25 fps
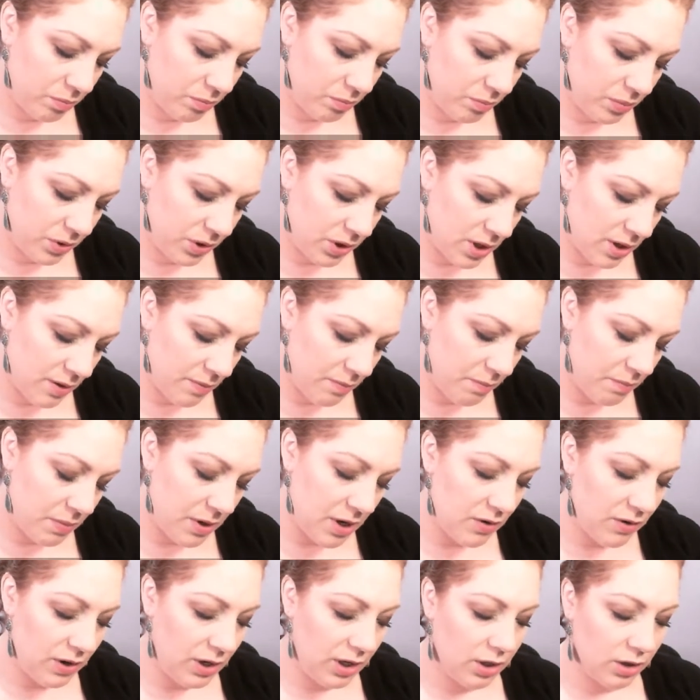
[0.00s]
Plum
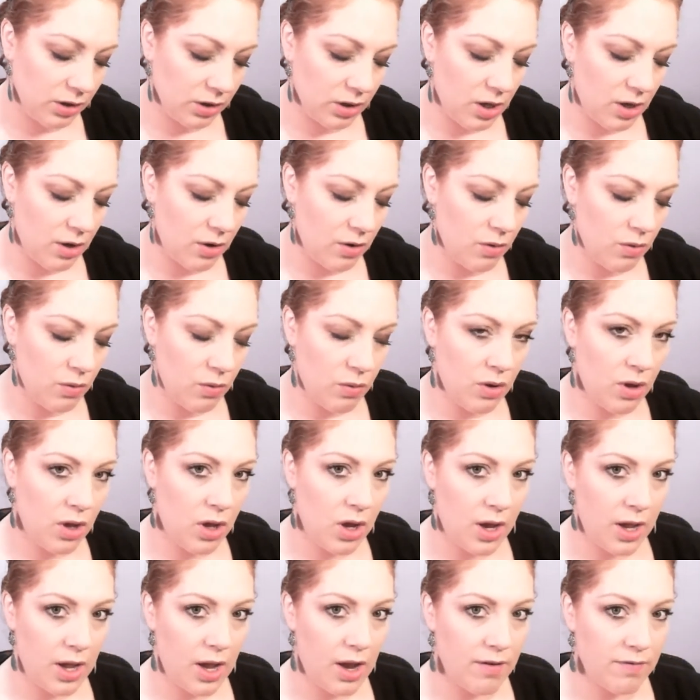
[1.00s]
Berry Glow.
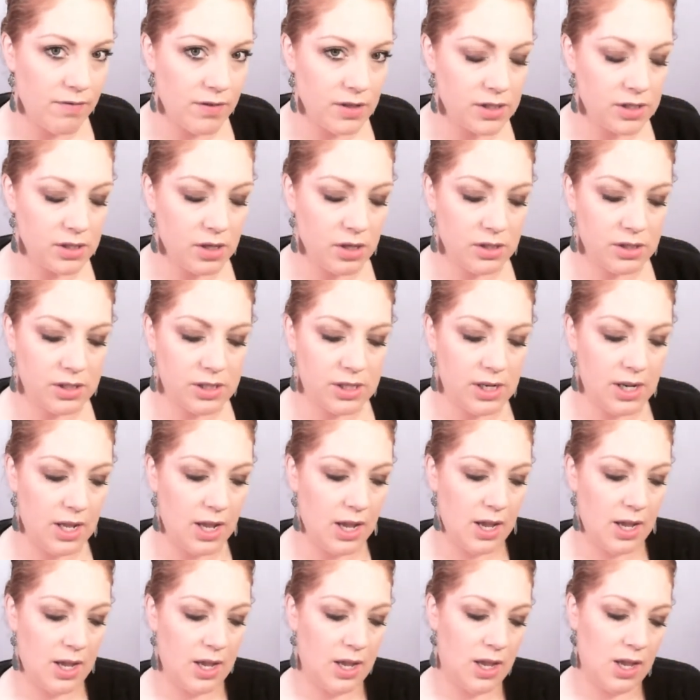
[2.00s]
I have this on
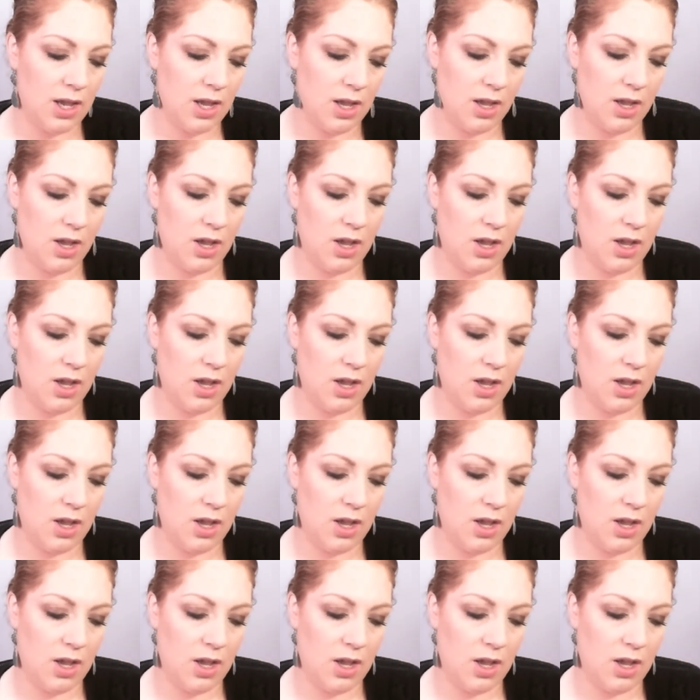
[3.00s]
today.